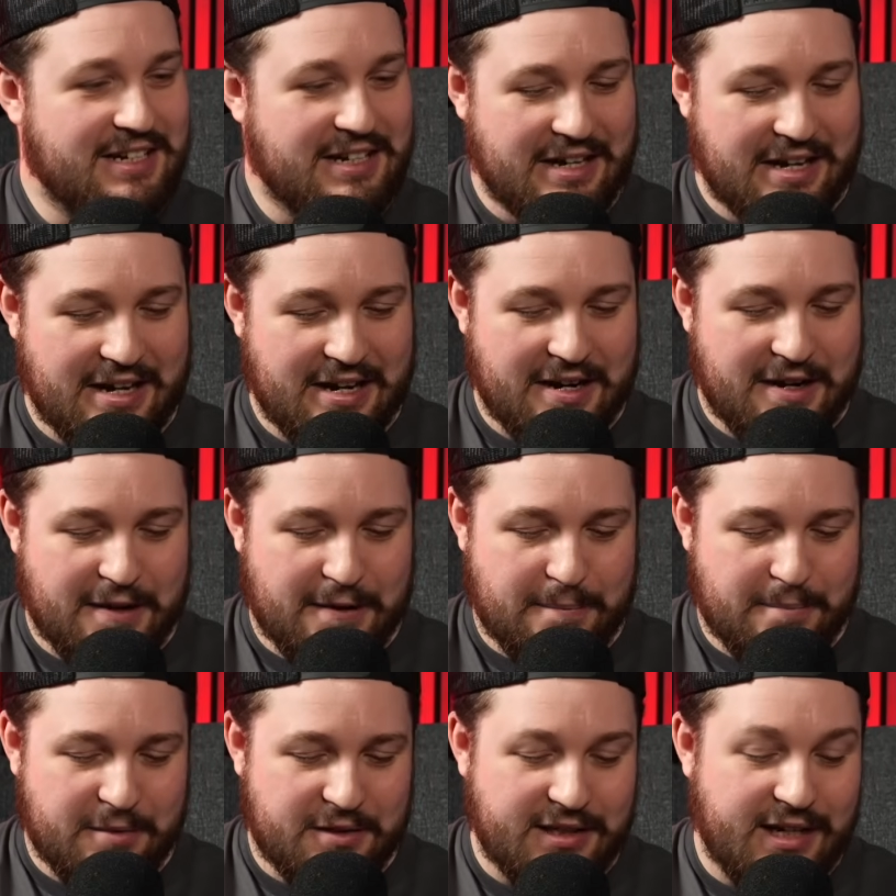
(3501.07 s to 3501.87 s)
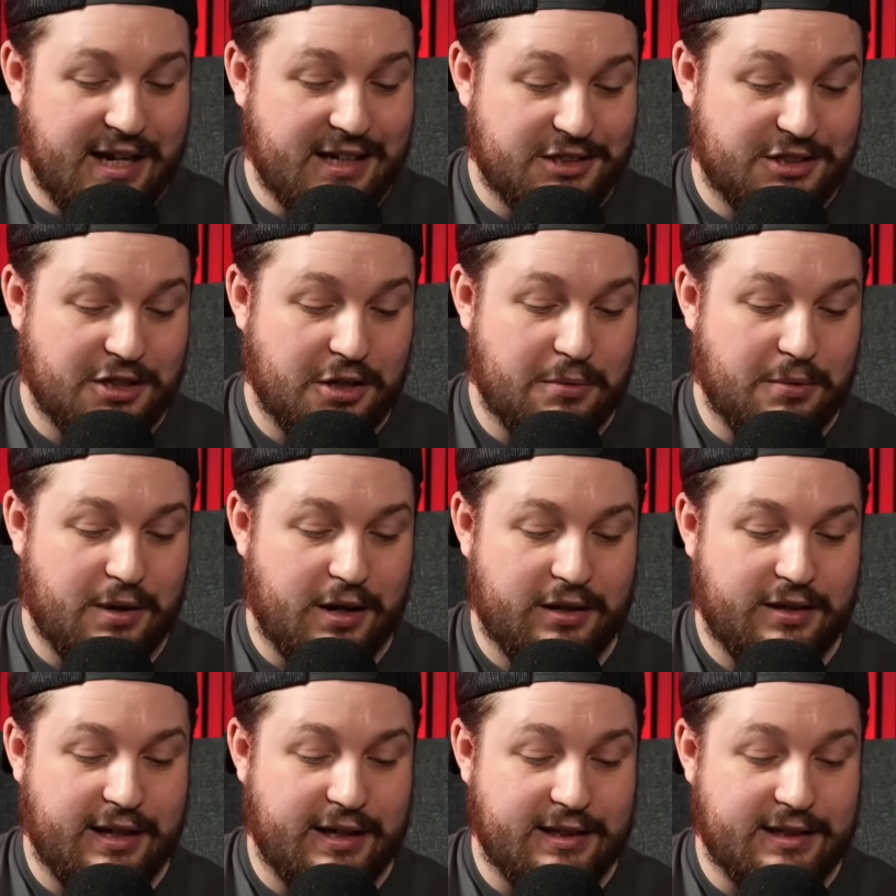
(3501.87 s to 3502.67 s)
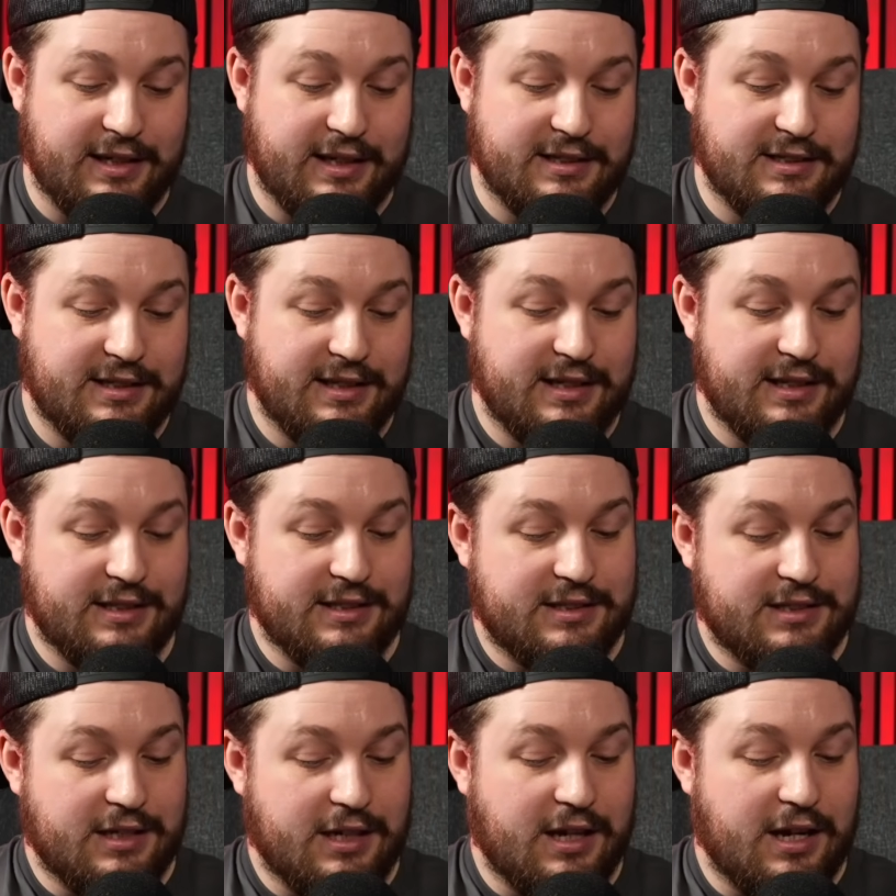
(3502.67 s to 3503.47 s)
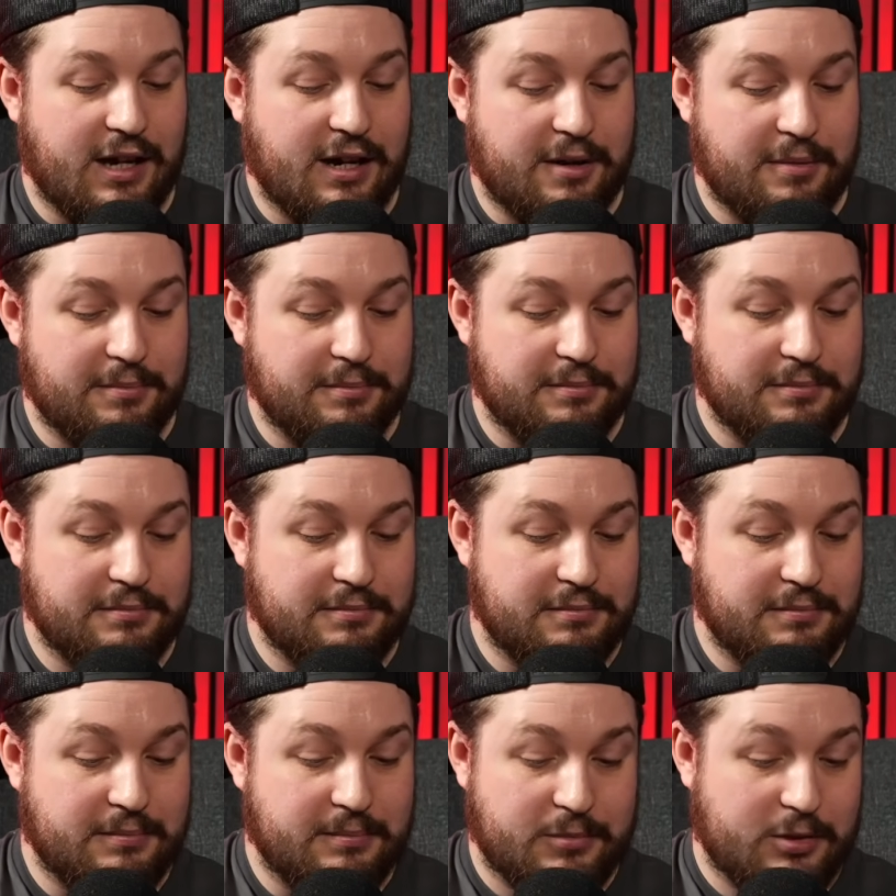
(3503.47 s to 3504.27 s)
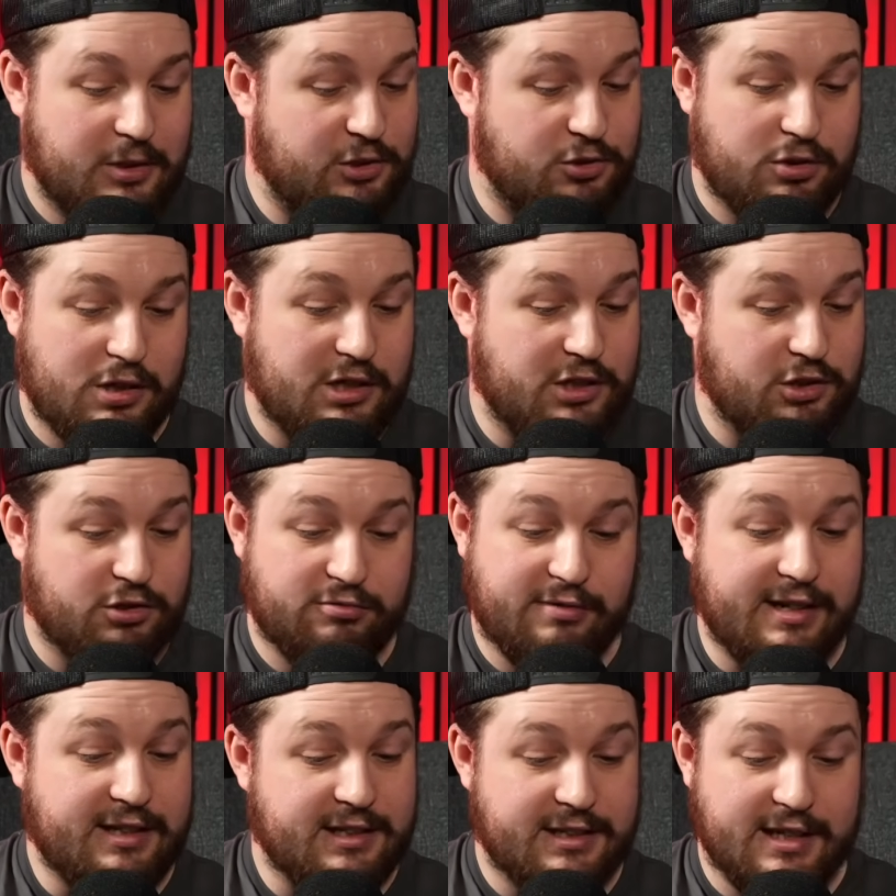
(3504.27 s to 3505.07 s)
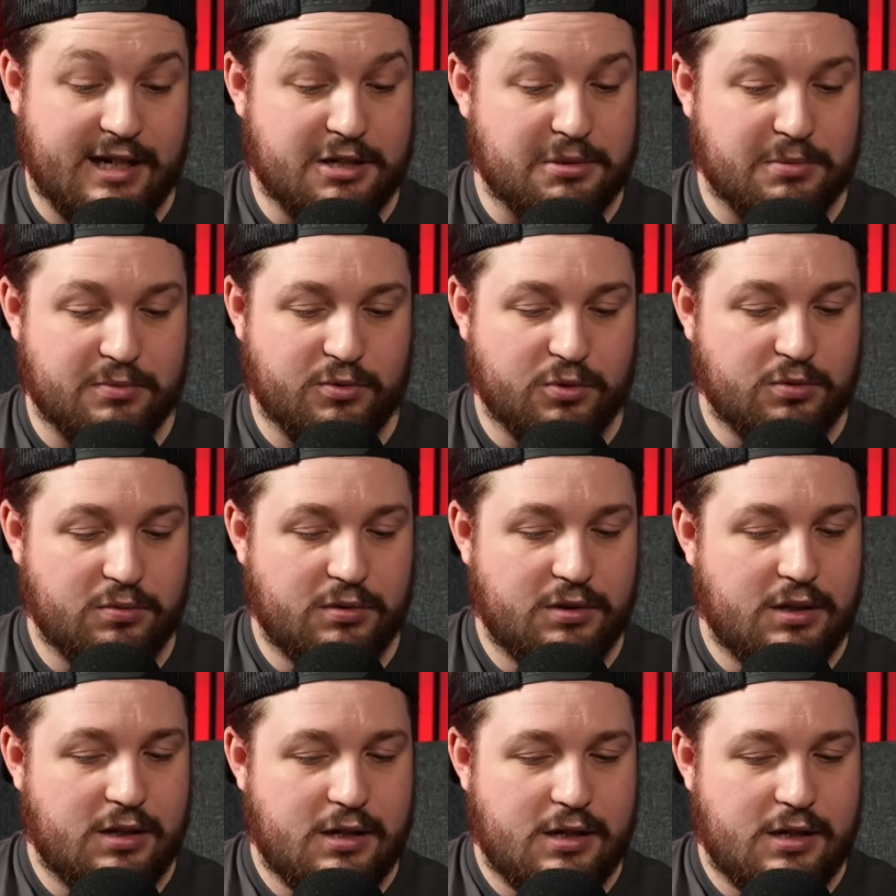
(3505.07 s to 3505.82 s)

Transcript: So I think this is it's a great detachment rule.